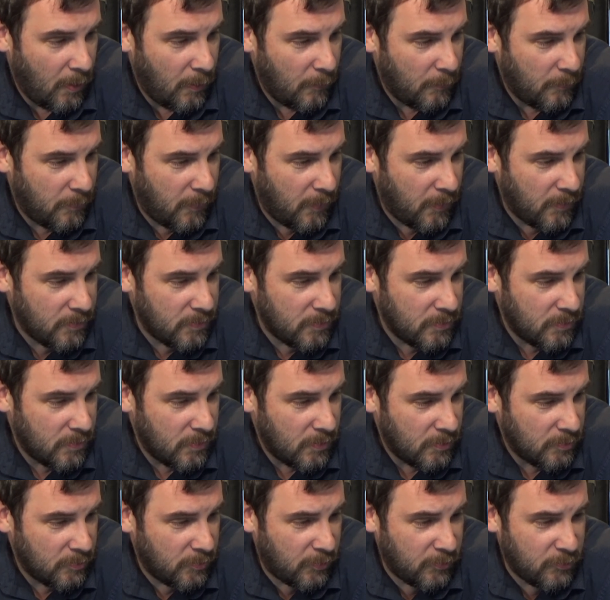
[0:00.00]
But
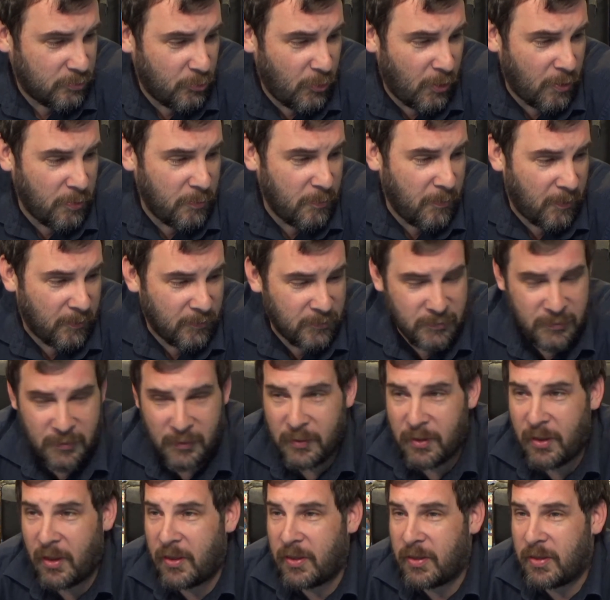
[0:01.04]
just wanted to make sure
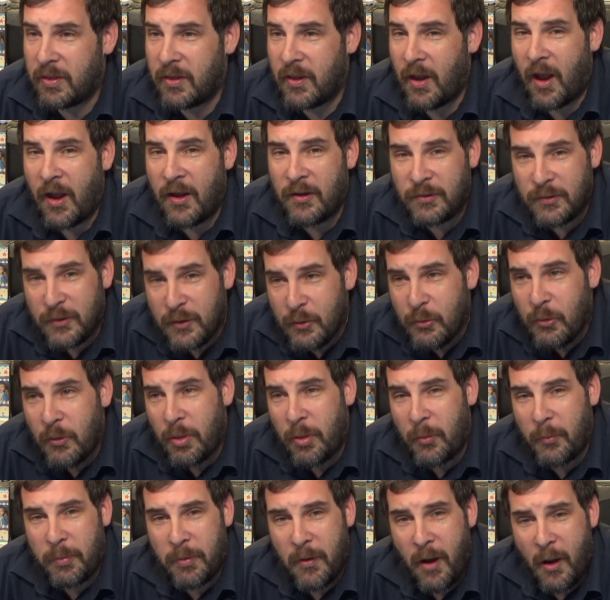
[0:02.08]
that I knew what
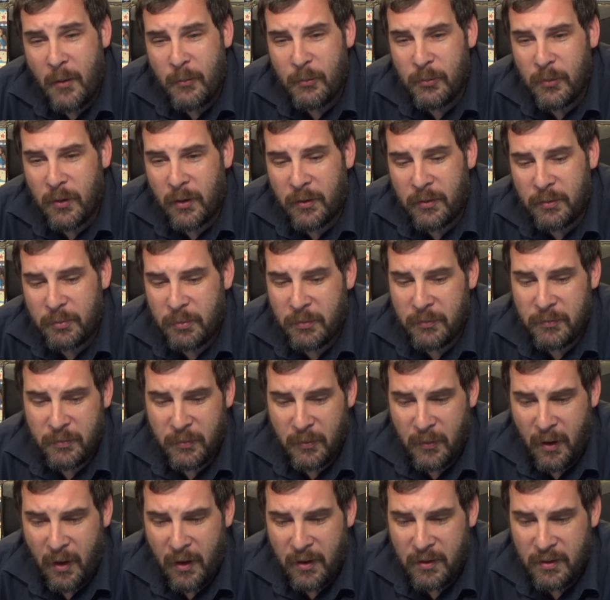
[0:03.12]
the problem was
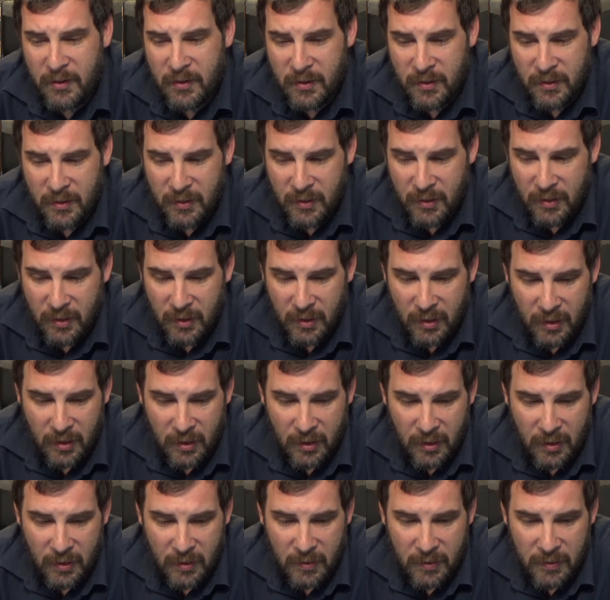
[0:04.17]
before I
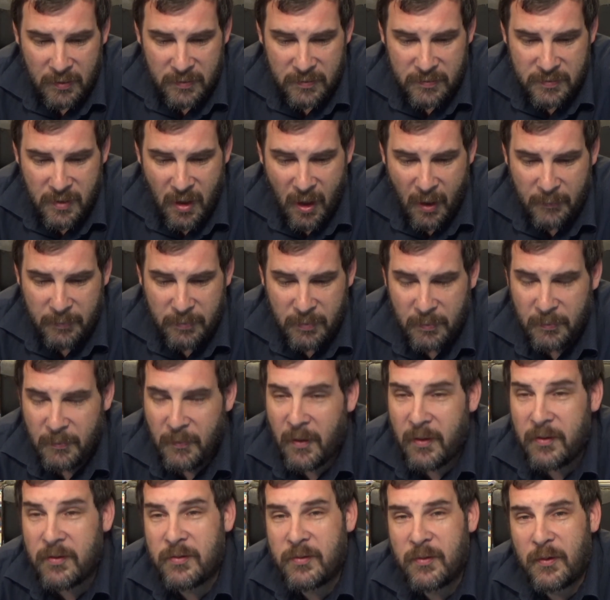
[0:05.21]
stopped
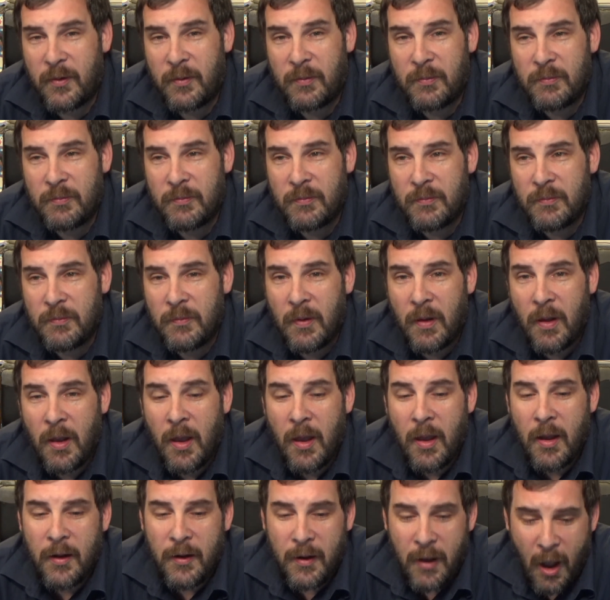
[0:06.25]
my stream.
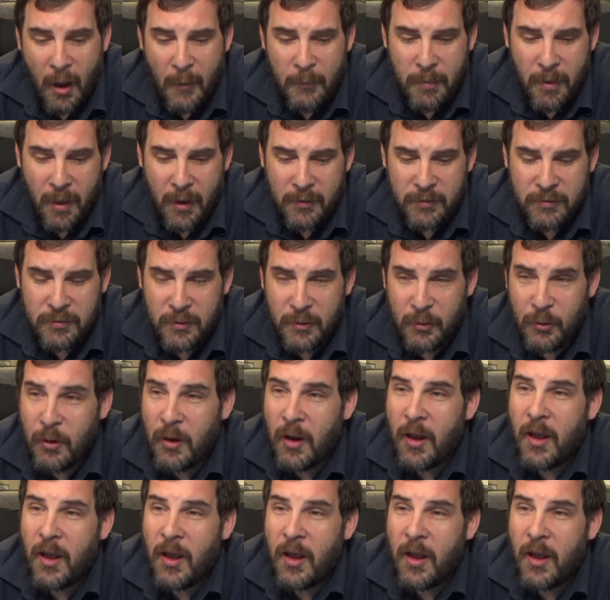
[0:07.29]
God bless you.